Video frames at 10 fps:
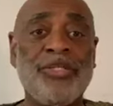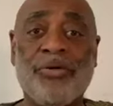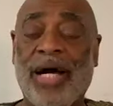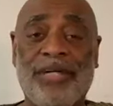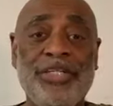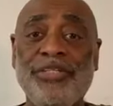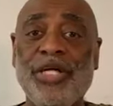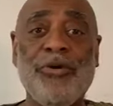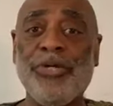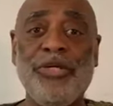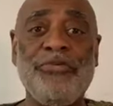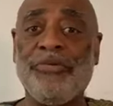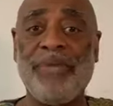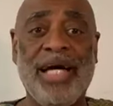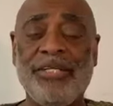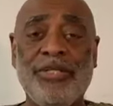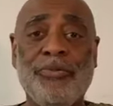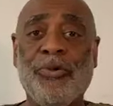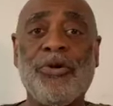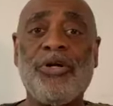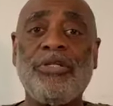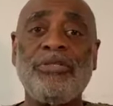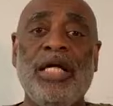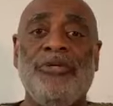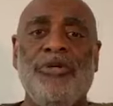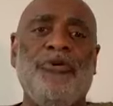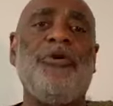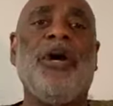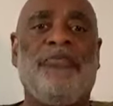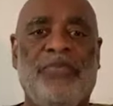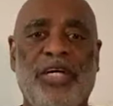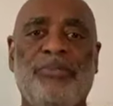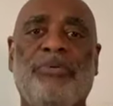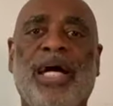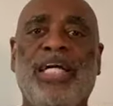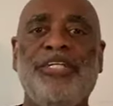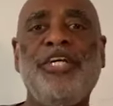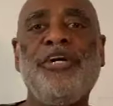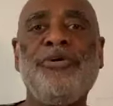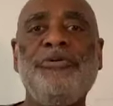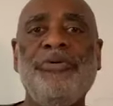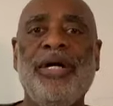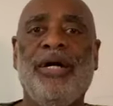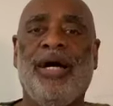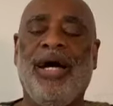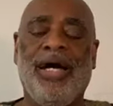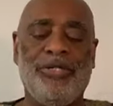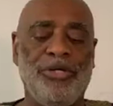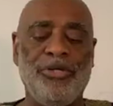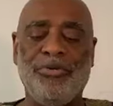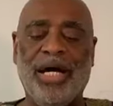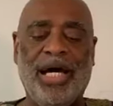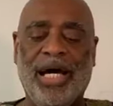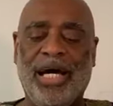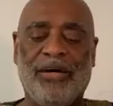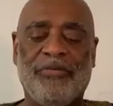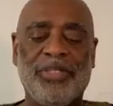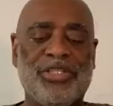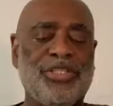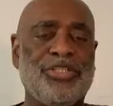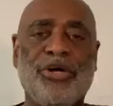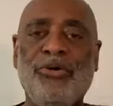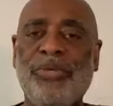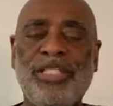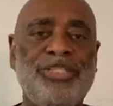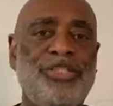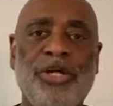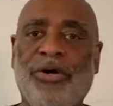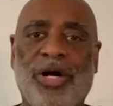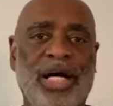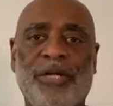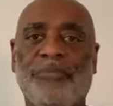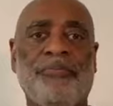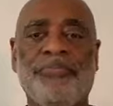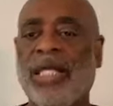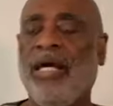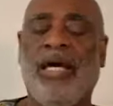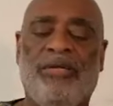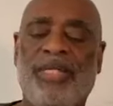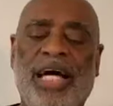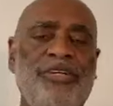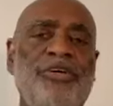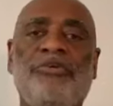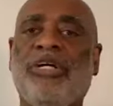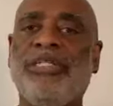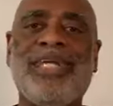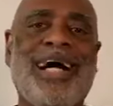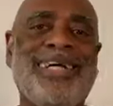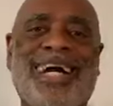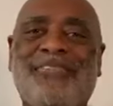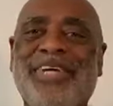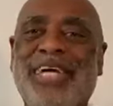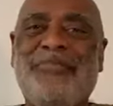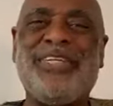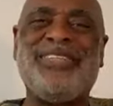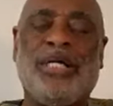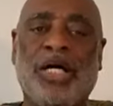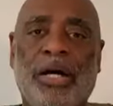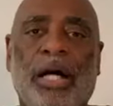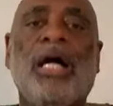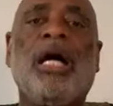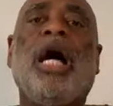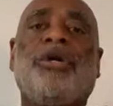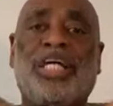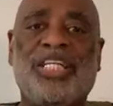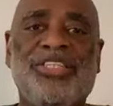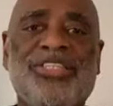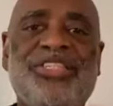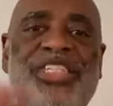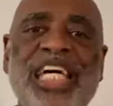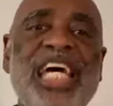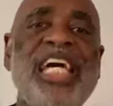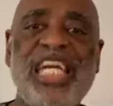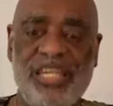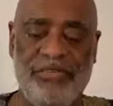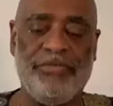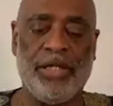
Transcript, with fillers: So how do you know when you've abandoned the world? You feel brand new, and you have so much joy that you could not have even conceived